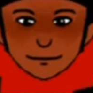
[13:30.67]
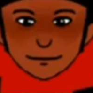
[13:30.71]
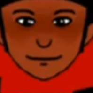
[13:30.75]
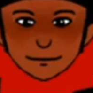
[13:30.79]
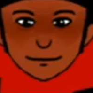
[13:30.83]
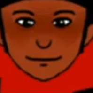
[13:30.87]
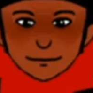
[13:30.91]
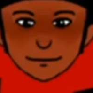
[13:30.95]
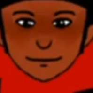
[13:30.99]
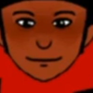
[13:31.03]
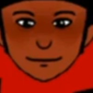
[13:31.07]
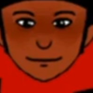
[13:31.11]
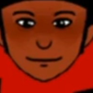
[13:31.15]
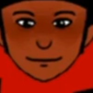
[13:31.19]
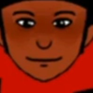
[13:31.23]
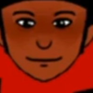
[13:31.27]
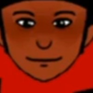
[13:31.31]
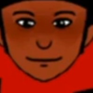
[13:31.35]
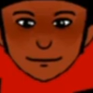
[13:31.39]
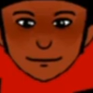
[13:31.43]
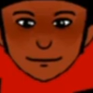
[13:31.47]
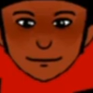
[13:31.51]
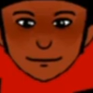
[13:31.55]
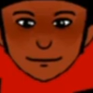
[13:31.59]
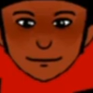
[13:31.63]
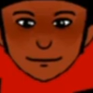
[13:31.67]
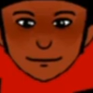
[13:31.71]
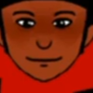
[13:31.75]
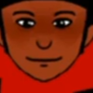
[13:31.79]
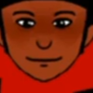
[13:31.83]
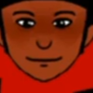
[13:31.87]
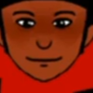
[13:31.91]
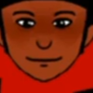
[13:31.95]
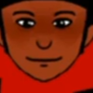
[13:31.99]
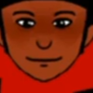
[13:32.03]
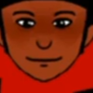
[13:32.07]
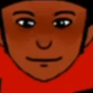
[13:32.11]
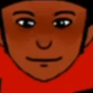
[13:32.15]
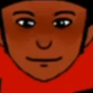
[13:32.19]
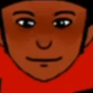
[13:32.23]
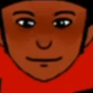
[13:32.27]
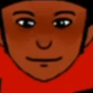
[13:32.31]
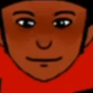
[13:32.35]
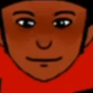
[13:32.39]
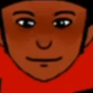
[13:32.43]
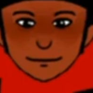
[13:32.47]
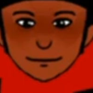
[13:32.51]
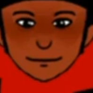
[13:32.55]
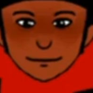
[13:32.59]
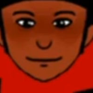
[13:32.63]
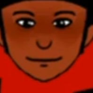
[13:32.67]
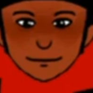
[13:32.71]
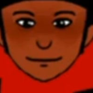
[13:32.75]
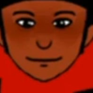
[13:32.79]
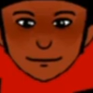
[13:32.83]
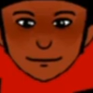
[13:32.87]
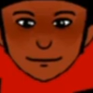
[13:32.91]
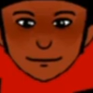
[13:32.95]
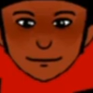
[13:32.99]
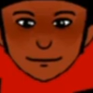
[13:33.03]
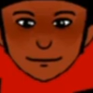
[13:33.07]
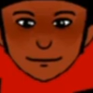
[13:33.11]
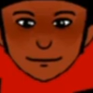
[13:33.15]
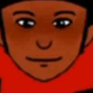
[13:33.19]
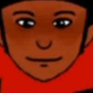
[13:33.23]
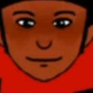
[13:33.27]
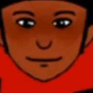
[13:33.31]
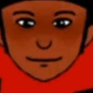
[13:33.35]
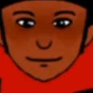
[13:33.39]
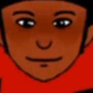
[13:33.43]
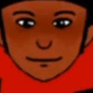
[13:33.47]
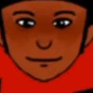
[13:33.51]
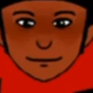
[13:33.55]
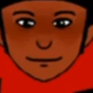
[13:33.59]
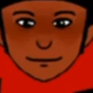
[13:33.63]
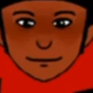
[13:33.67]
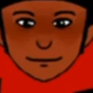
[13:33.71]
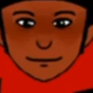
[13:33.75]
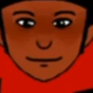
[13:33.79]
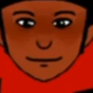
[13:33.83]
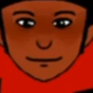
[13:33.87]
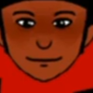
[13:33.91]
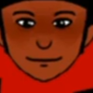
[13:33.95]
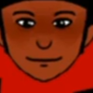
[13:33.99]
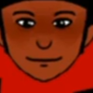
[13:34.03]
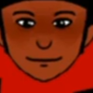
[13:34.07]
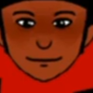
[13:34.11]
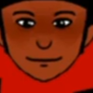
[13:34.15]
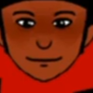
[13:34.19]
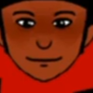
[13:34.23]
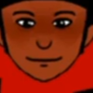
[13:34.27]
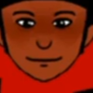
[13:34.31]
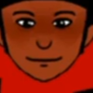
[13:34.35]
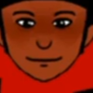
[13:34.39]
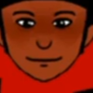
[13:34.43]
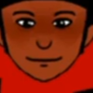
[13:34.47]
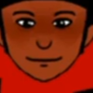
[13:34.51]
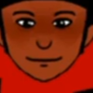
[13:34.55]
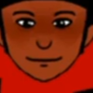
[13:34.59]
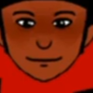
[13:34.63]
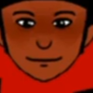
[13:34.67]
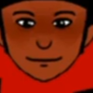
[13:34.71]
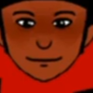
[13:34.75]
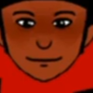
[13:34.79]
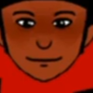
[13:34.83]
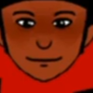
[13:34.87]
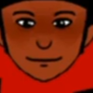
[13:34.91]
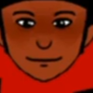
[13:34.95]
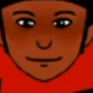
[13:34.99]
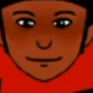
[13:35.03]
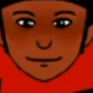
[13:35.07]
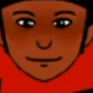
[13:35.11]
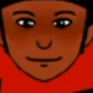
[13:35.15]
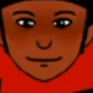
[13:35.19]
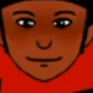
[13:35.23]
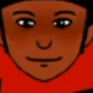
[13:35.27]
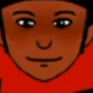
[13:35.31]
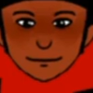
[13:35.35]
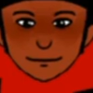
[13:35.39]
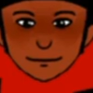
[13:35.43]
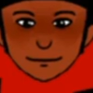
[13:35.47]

The face doesn't move, so there is nothing to read.